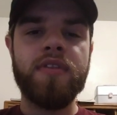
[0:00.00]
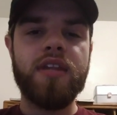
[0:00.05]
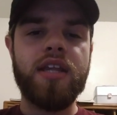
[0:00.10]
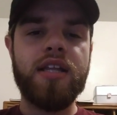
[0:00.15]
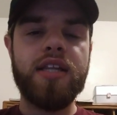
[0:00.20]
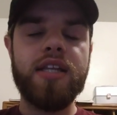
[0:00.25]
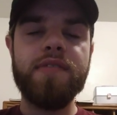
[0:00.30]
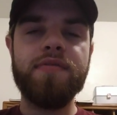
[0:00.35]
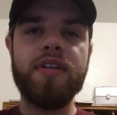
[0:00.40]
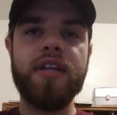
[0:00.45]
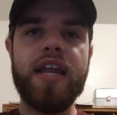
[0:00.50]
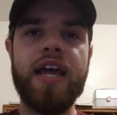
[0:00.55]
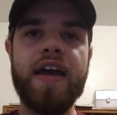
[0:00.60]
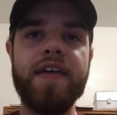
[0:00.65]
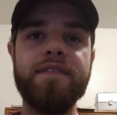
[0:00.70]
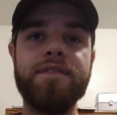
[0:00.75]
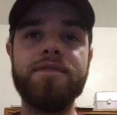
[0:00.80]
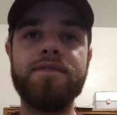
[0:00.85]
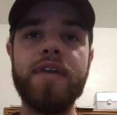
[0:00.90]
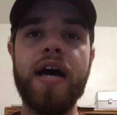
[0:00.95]
Cleveland
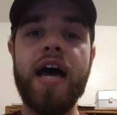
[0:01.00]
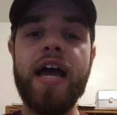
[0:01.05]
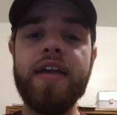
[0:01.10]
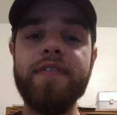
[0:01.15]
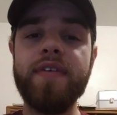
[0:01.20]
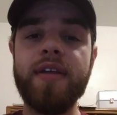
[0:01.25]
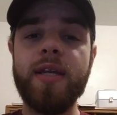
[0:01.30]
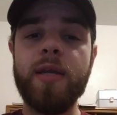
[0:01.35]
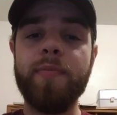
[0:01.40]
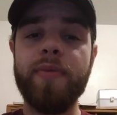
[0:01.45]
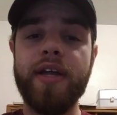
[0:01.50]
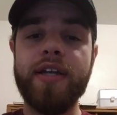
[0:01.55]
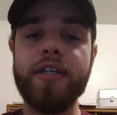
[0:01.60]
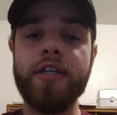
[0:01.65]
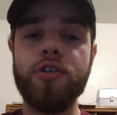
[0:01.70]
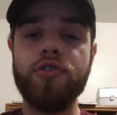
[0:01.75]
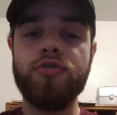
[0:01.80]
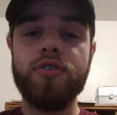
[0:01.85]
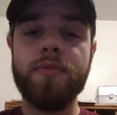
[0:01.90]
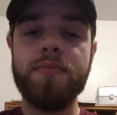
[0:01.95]
had five
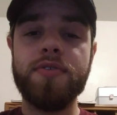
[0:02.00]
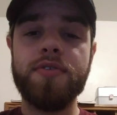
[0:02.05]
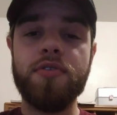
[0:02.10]
independent trips